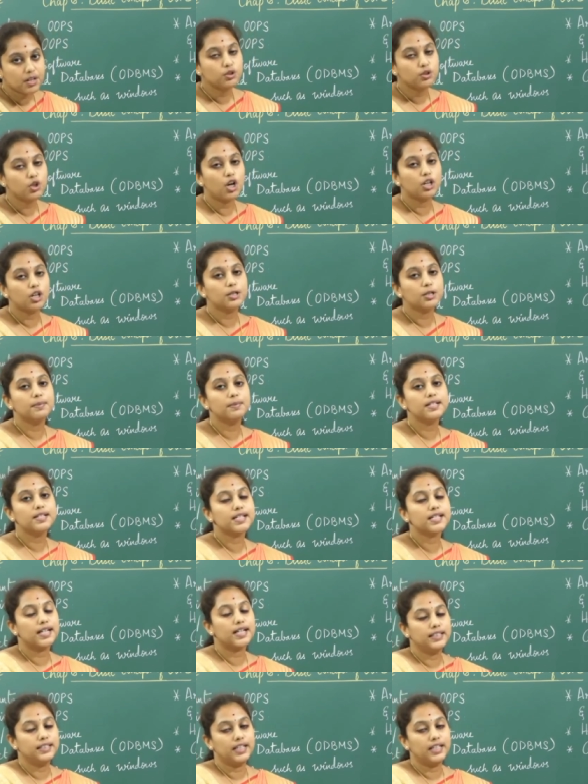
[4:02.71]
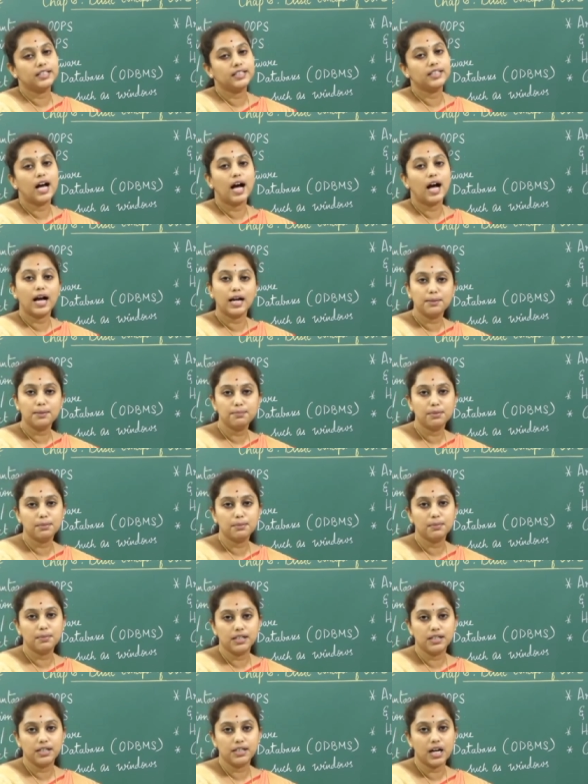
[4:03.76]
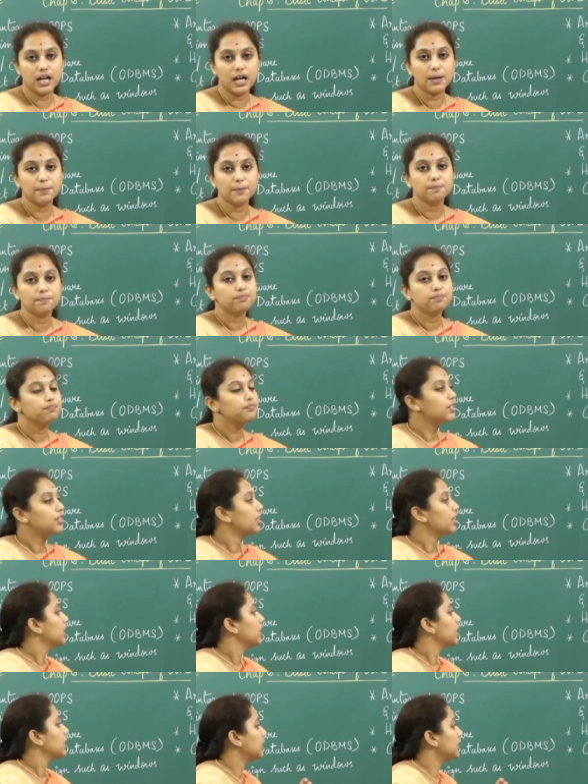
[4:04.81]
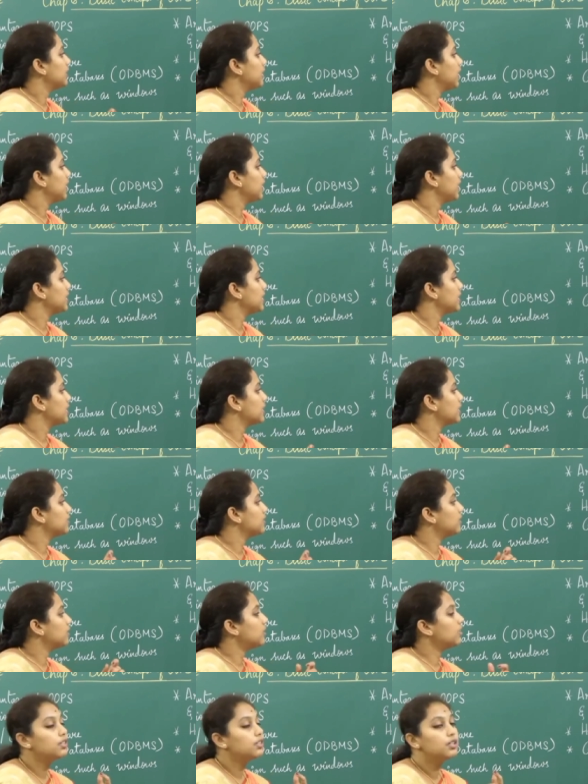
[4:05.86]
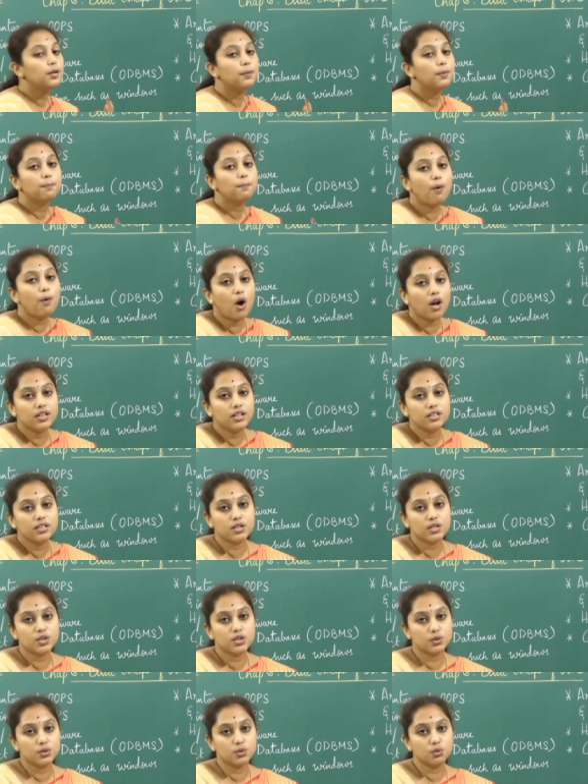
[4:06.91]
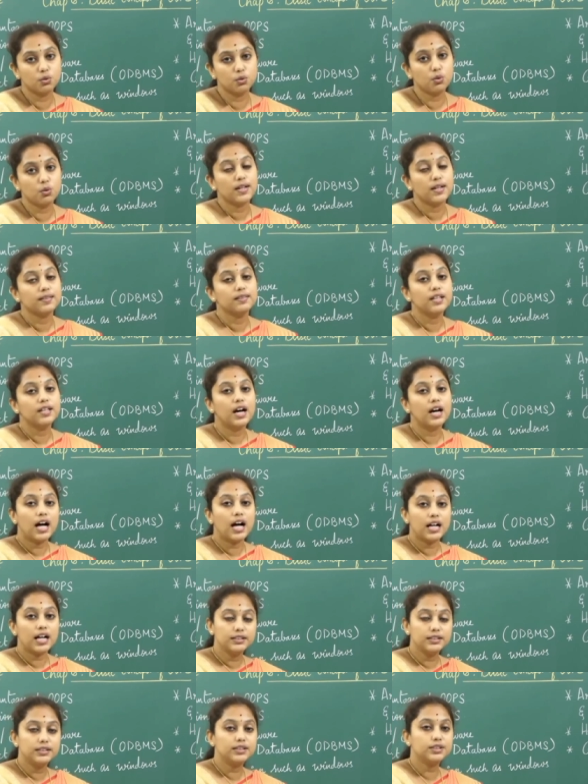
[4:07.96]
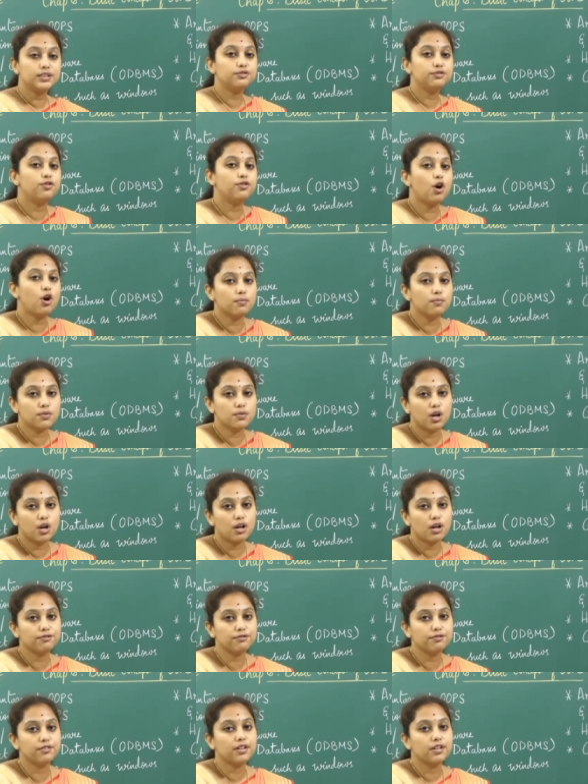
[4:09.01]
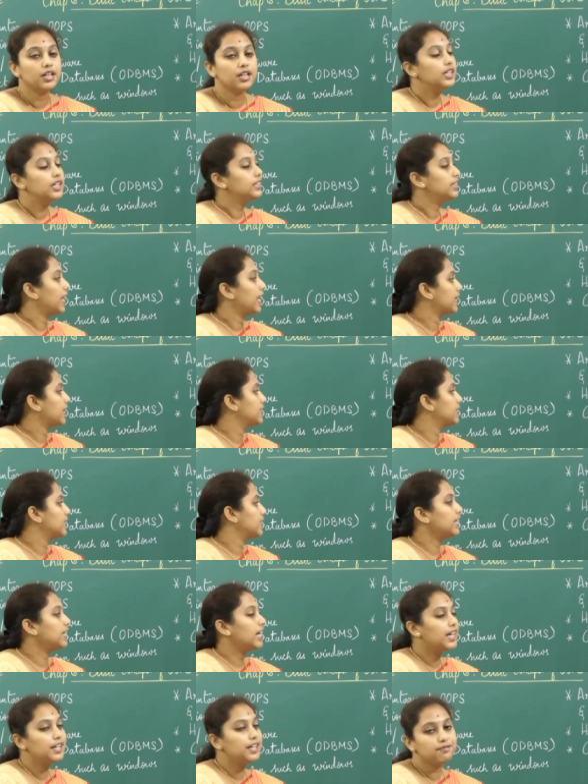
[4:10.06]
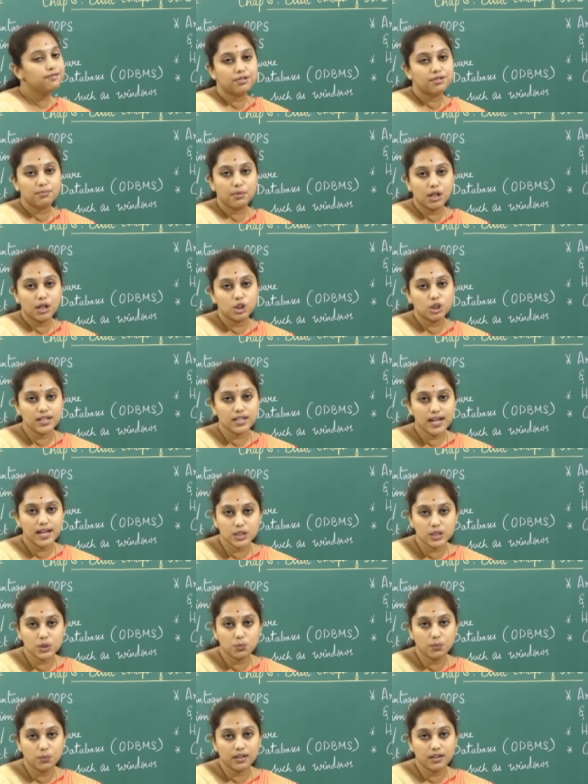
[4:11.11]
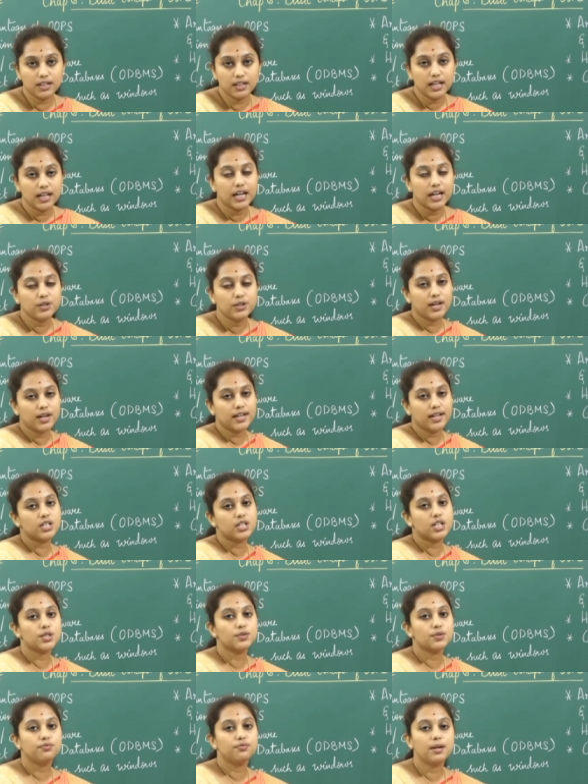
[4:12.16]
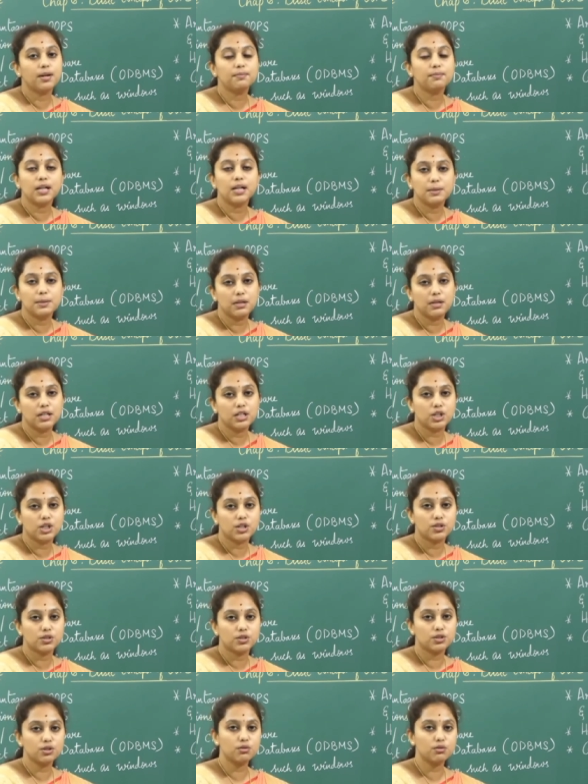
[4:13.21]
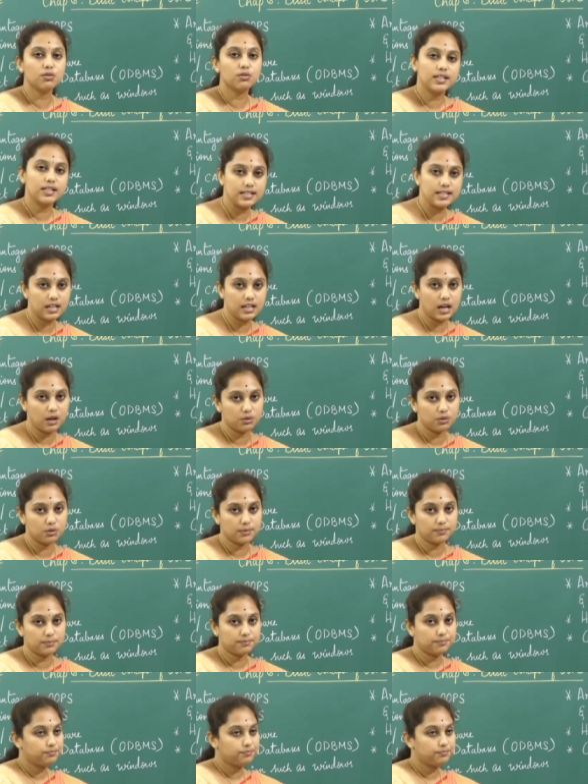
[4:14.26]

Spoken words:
Documents containing hypermedia contains the pointers to the other forms of text and information as well. It ranges from images to sound.